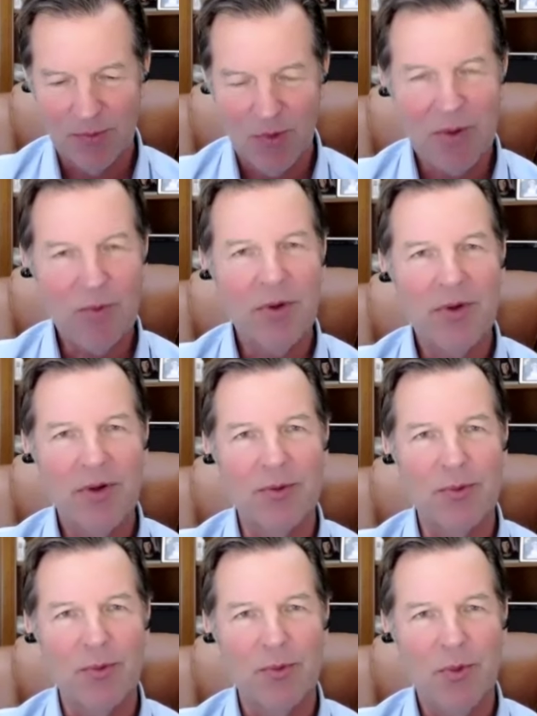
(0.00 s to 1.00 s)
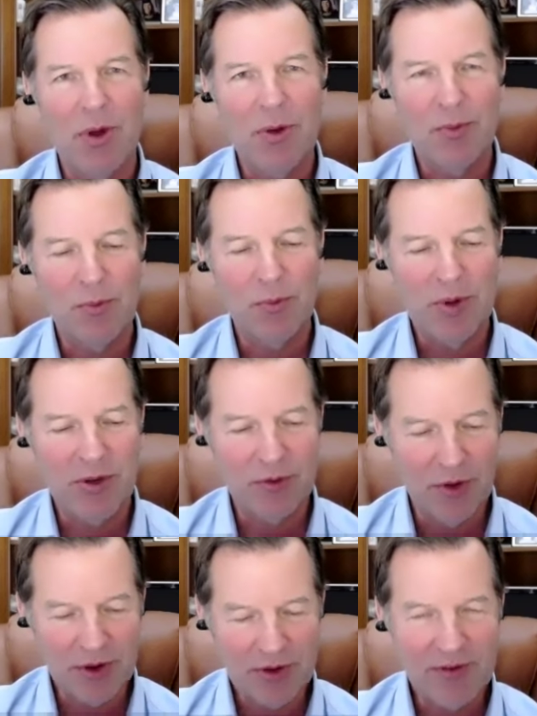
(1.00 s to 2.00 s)
when
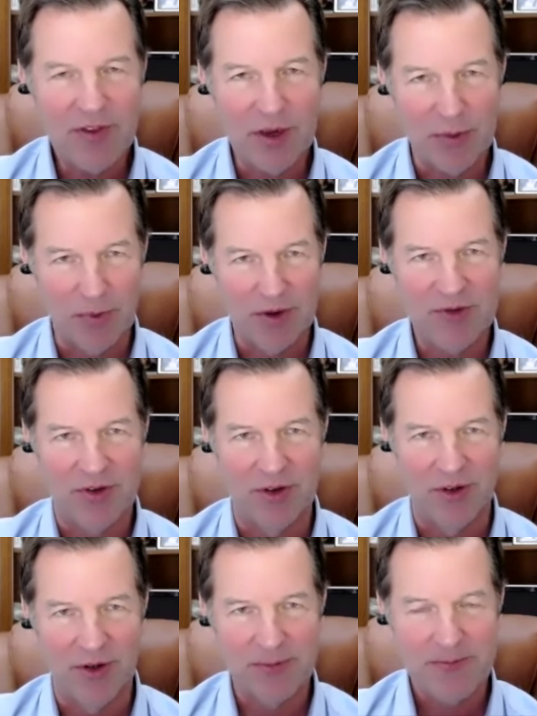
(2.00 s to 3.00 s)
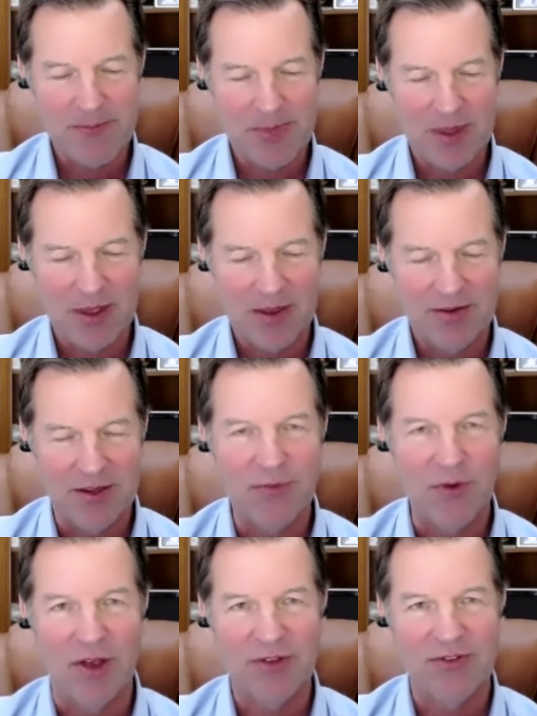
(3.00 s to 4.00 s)
you looked at the original
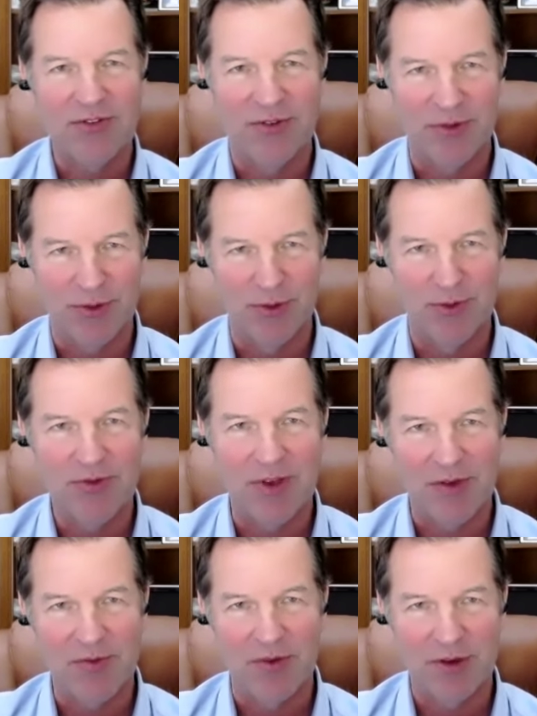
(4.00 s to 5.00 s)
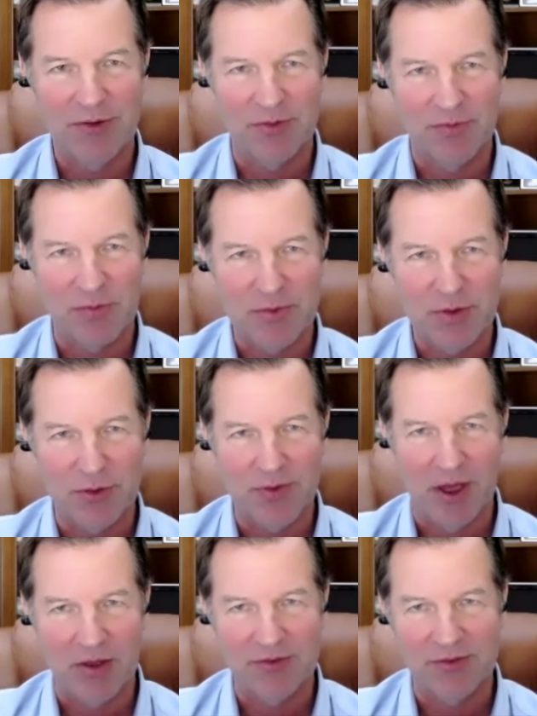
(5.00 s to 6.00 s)
TFOS DEWS definition from
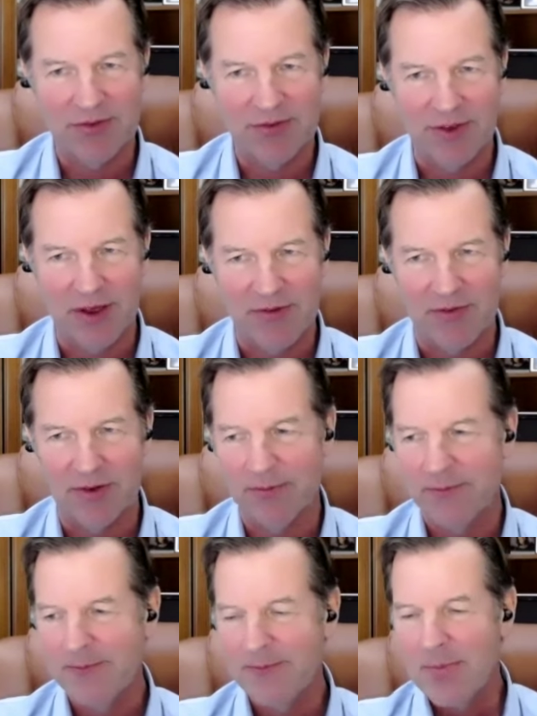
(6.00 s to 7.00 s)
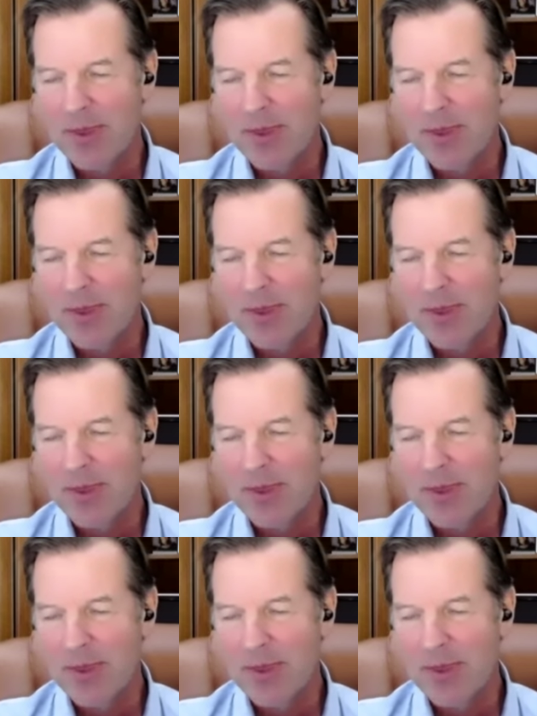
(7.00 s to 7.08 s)
2007,